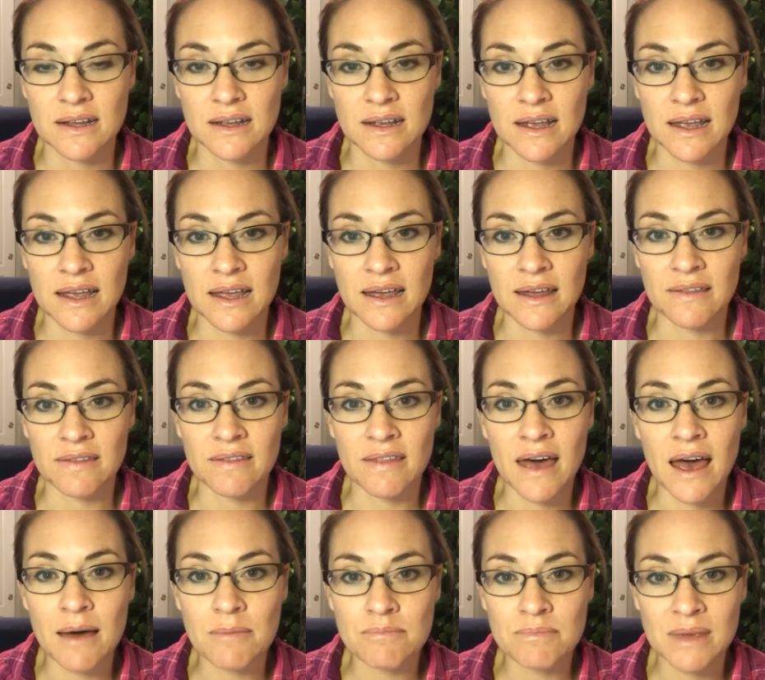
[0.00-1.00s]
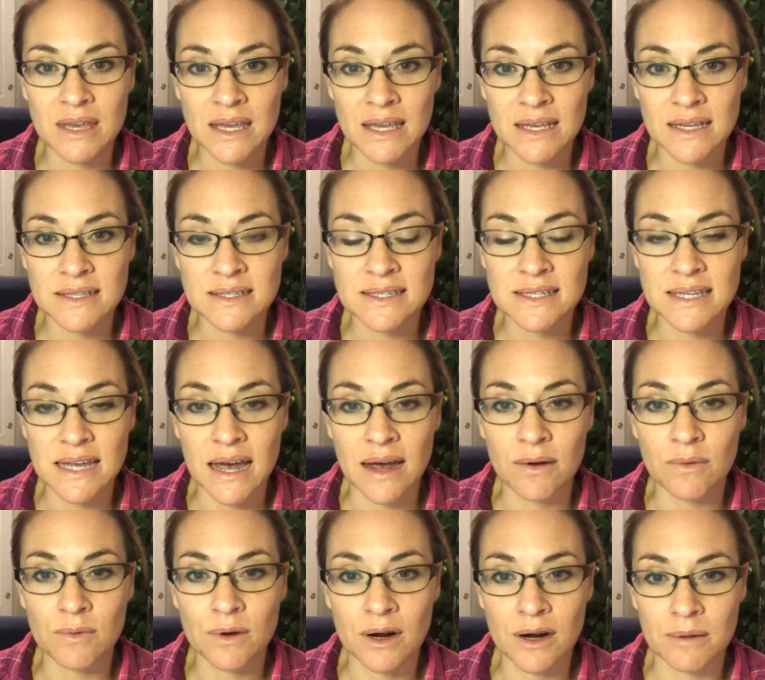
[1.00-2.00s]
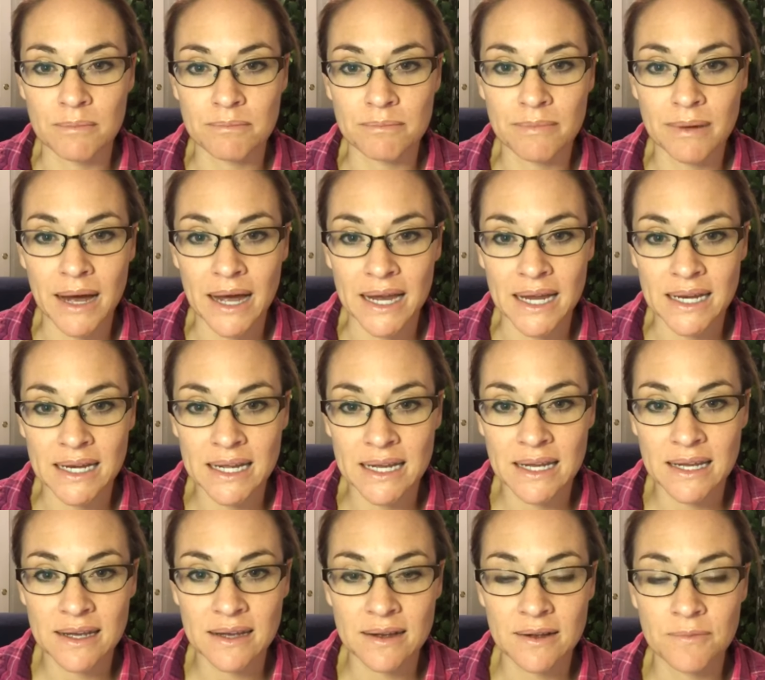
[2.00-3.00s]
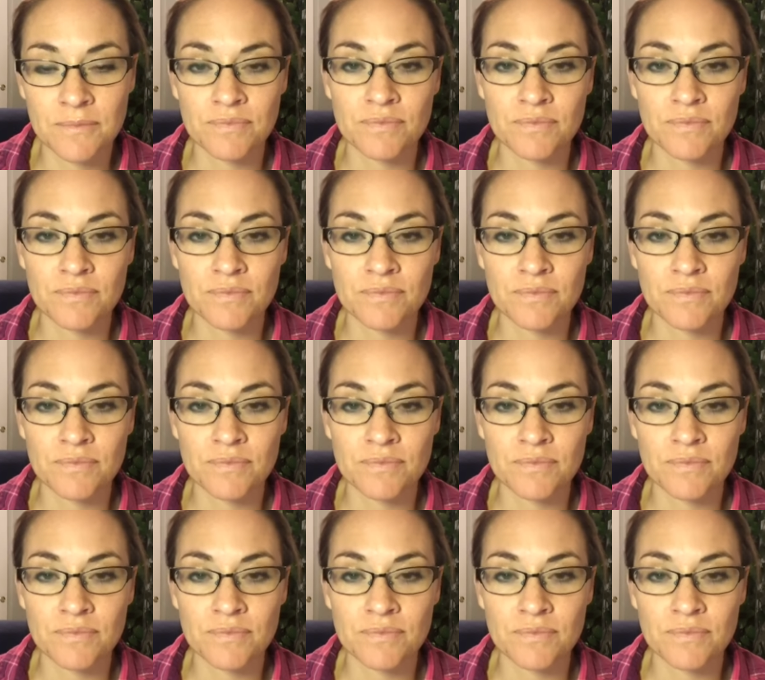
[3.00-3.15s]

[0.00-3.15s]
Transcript: And that means that we're combining